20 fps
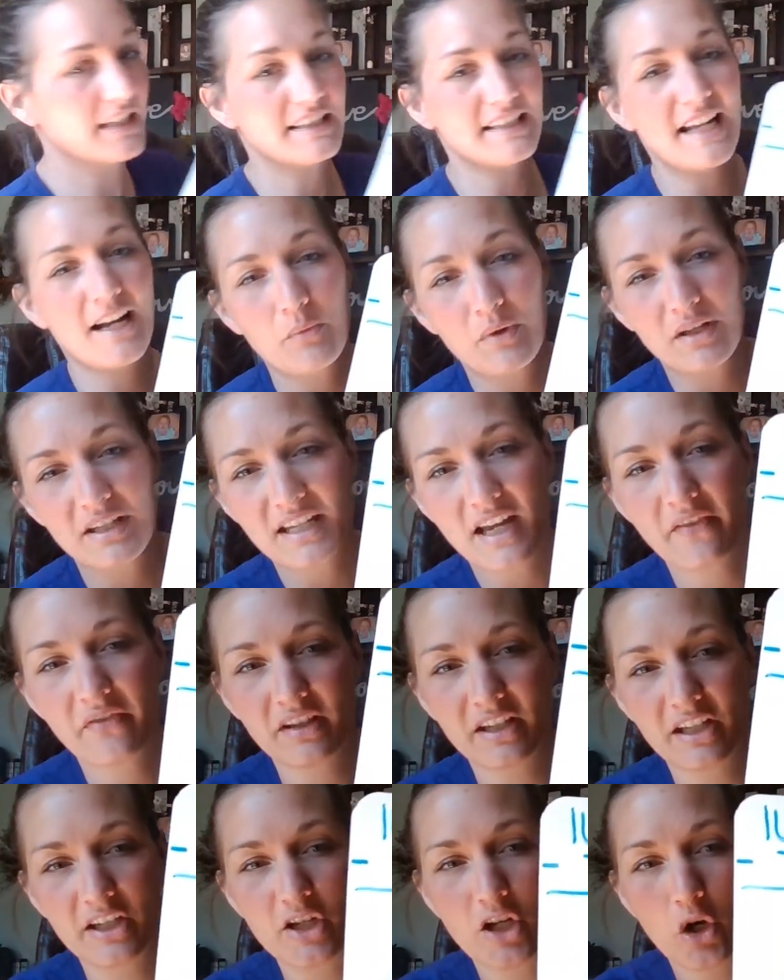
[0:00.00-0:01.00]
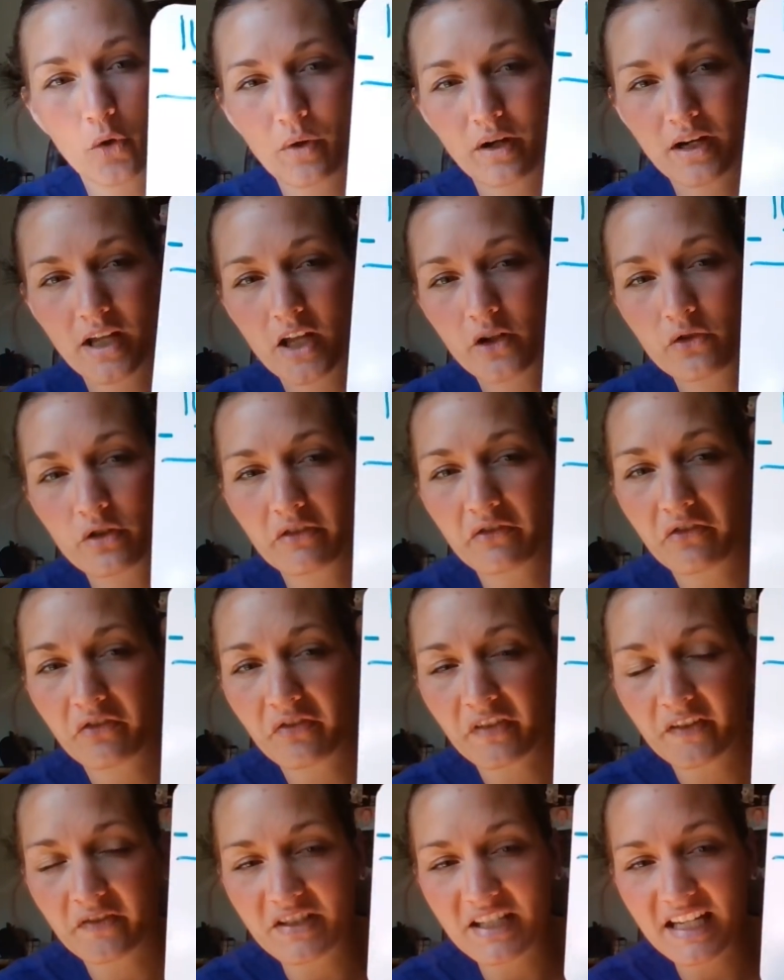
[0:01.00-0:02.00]
Now we definitely know
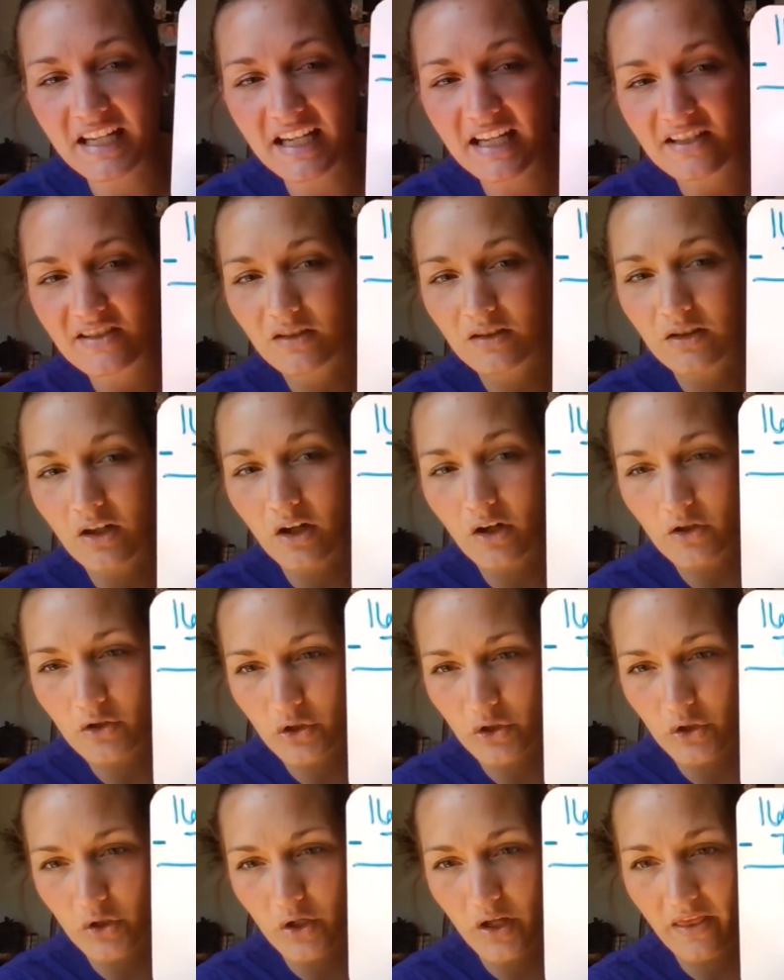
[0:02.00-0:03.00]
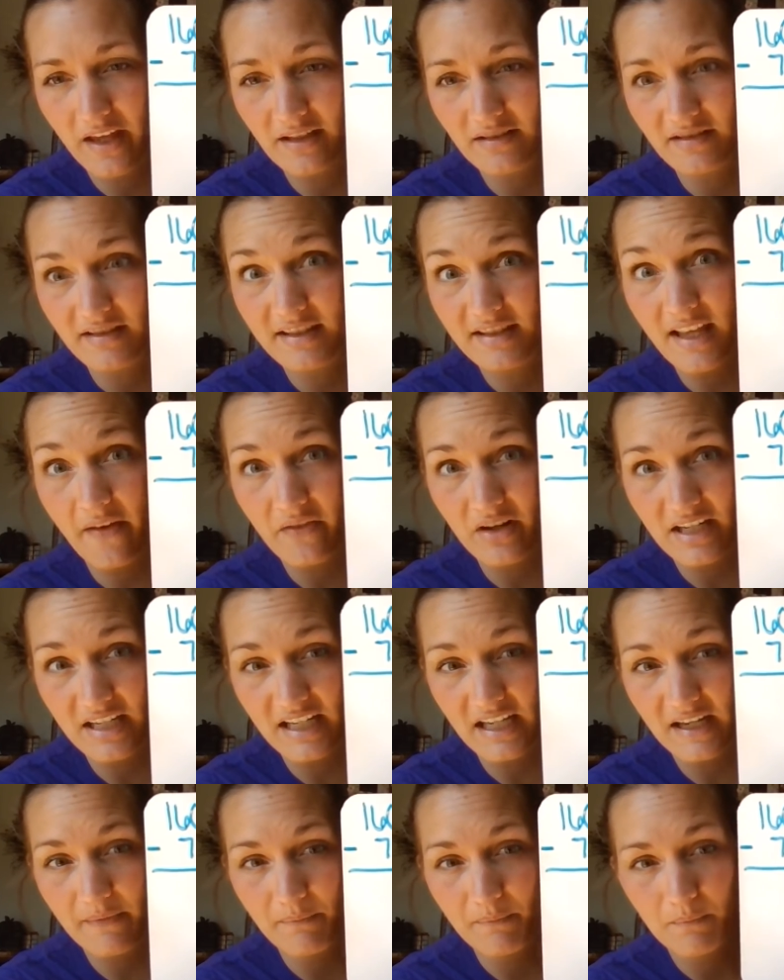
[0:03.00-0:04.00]
150 is larger than
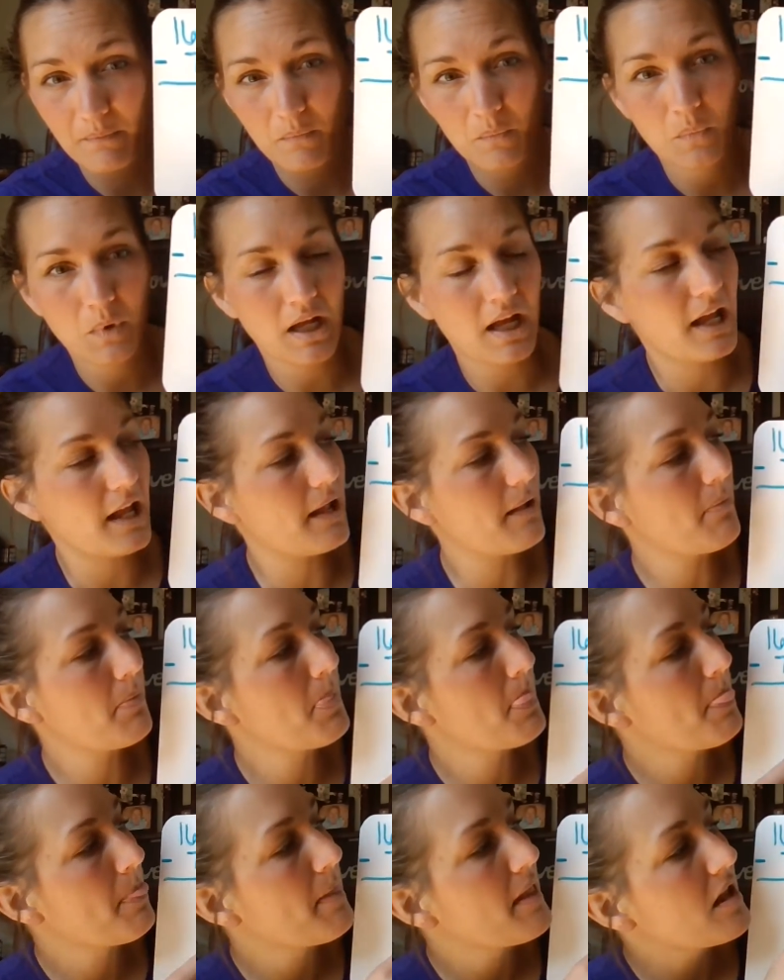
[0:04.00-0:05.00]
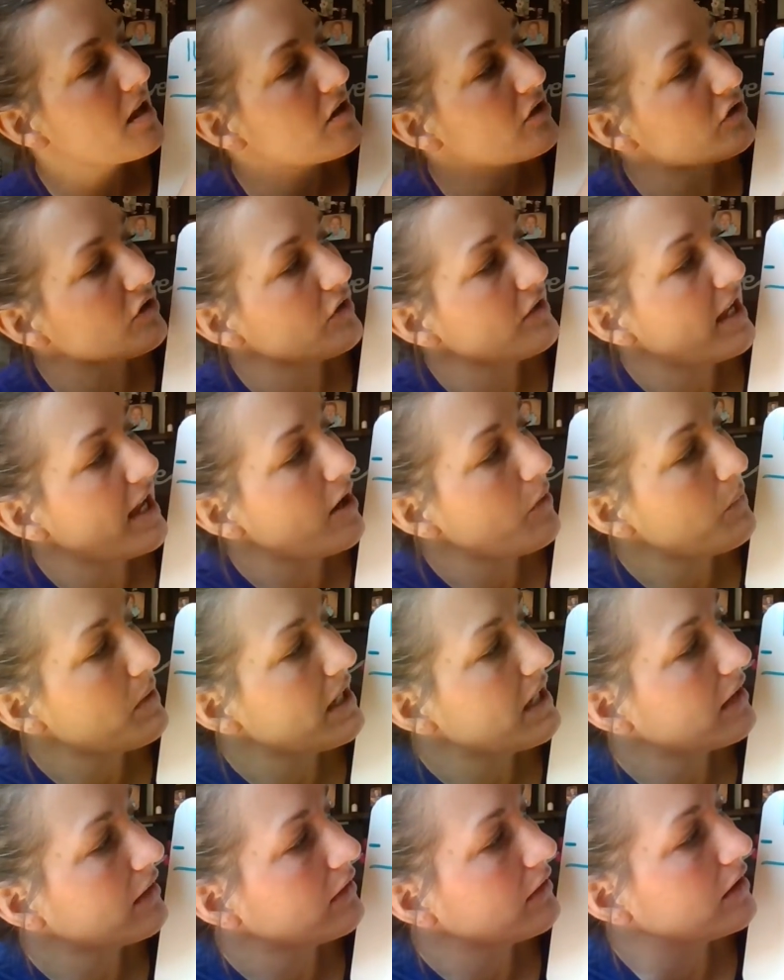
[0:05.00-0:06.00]
70. Okay, so now we
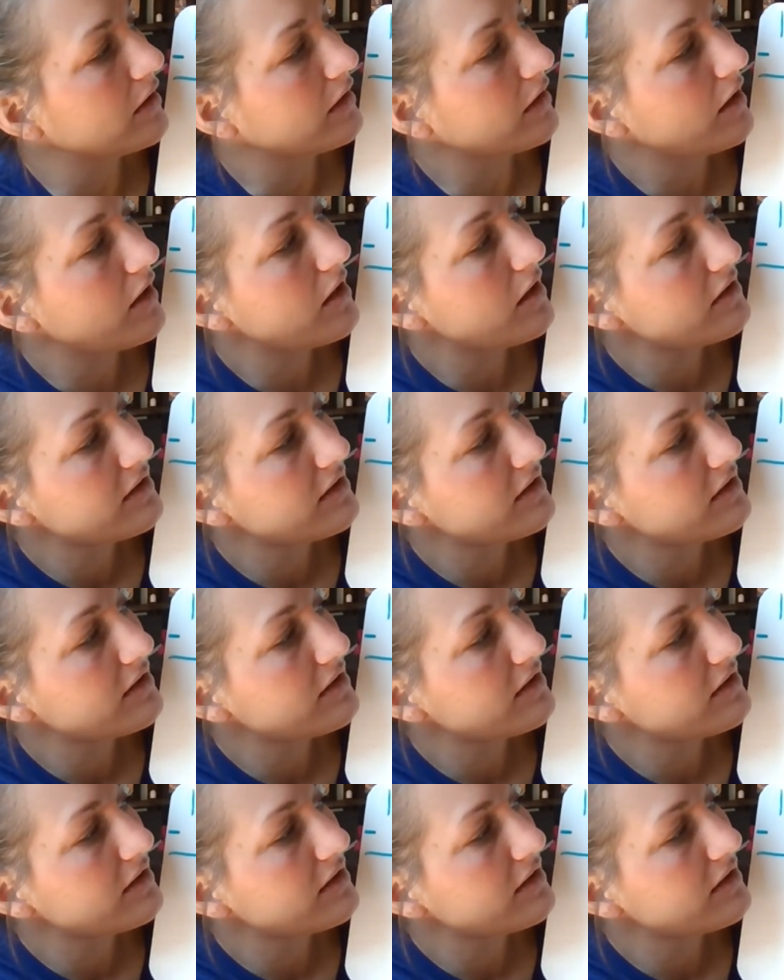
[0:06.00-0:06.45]
can look.